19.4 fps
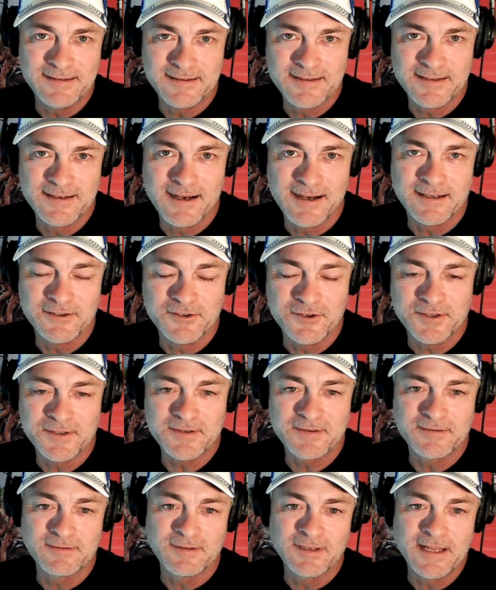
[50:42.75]
it's not
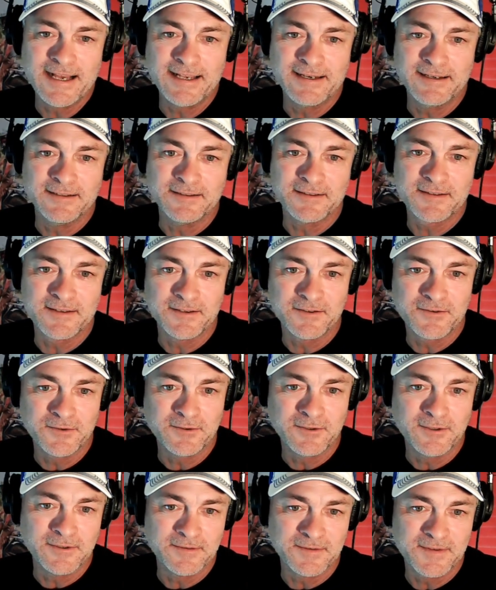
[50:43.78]
just Latin and
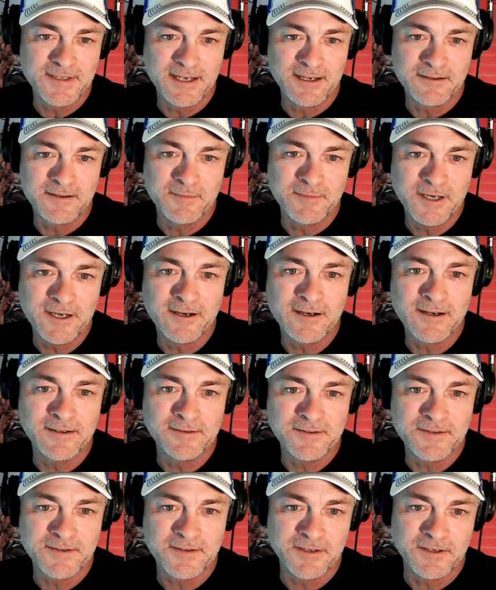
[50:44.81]
Central and South
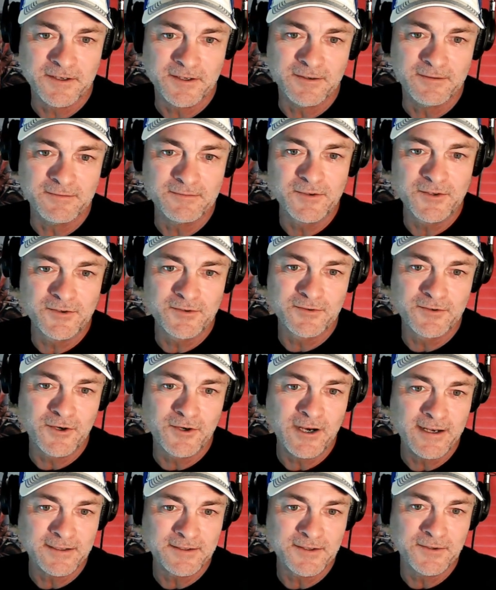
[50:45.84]
Americans that are
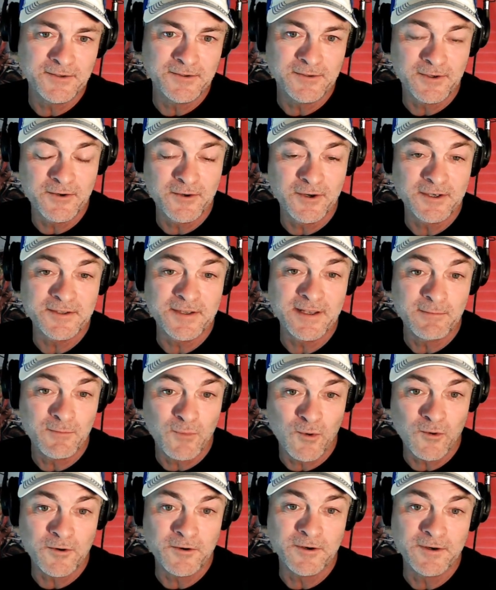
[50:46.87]
trying to cross that
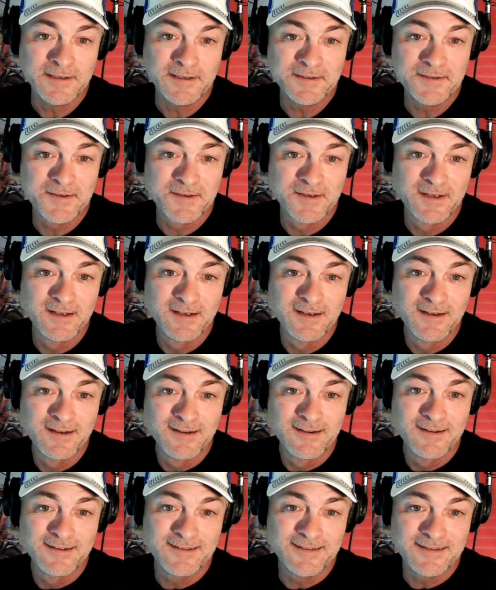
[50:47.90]
border. It's
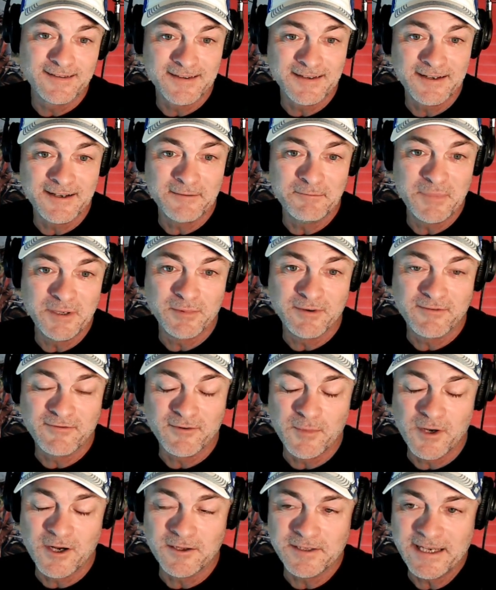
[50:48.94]
people
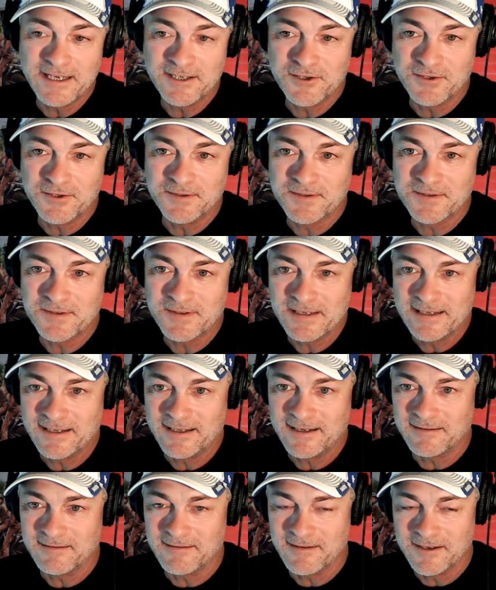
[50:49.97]
from all nations,
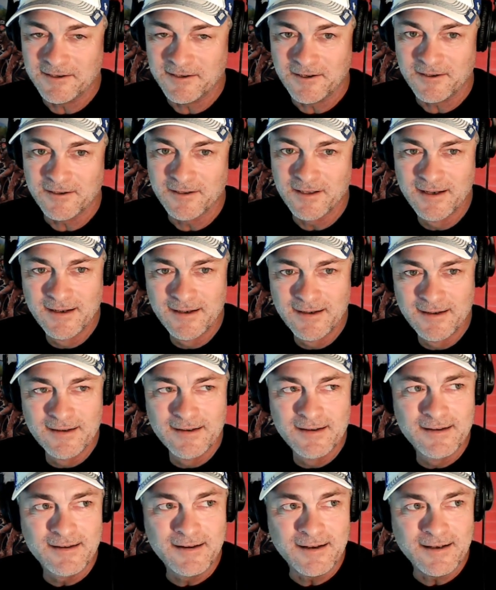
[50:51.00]
and they all
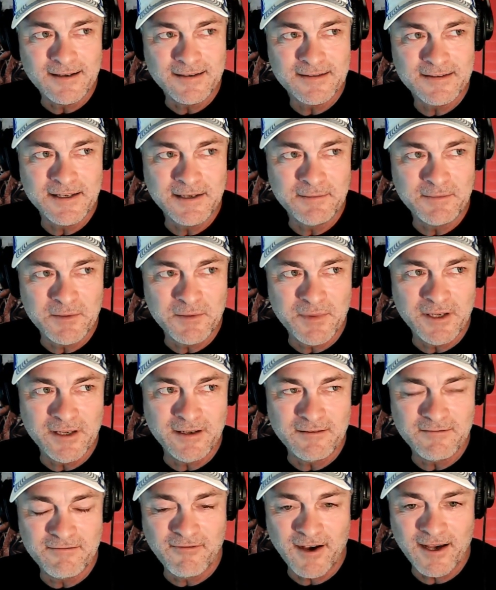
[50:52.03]
seem to
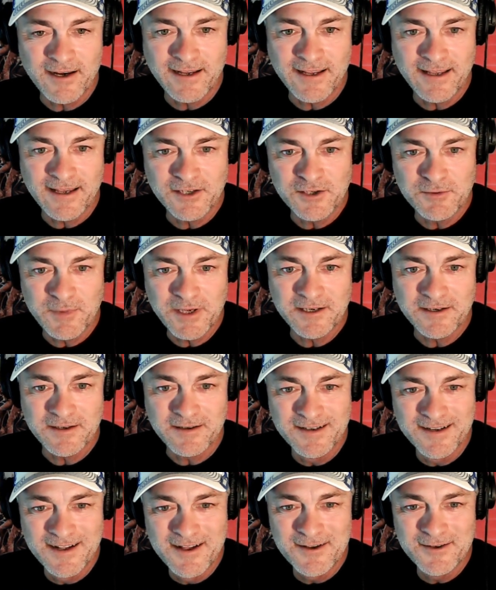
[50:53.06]
be fighting age men
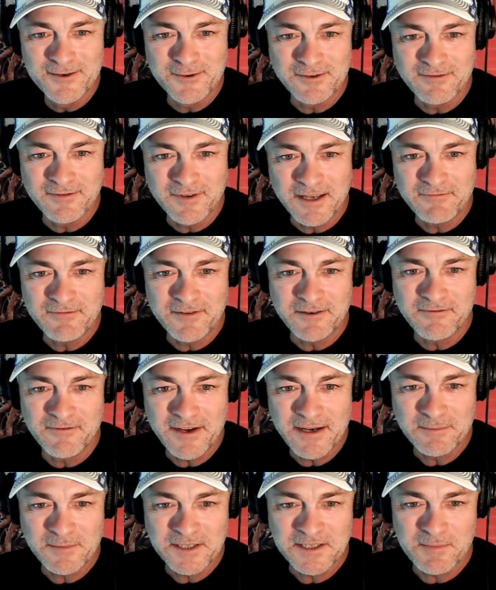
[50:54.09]
who have left their
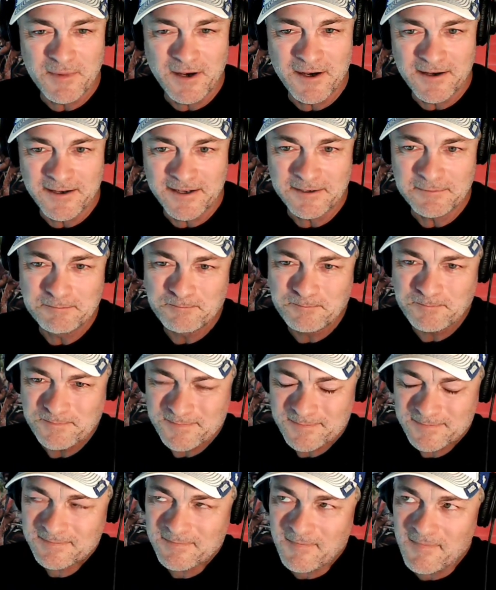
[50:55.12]
families behind,
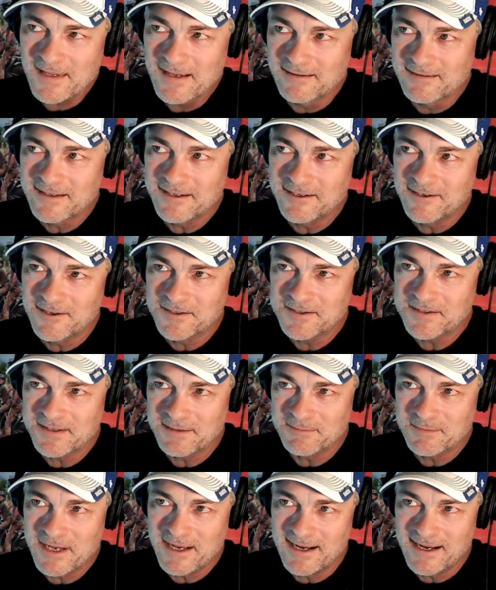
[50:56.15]
and they all
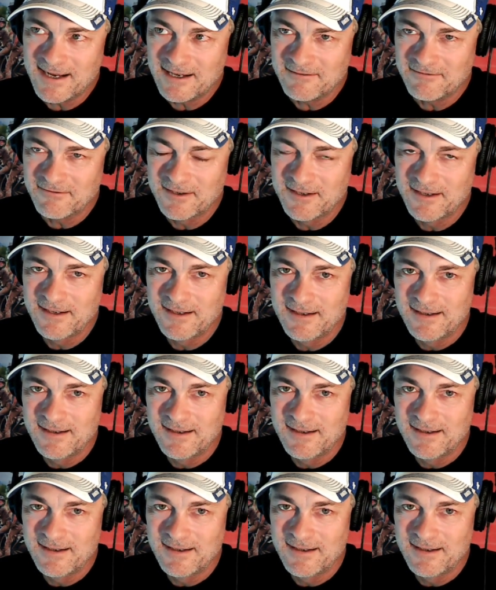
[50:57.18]
seem to have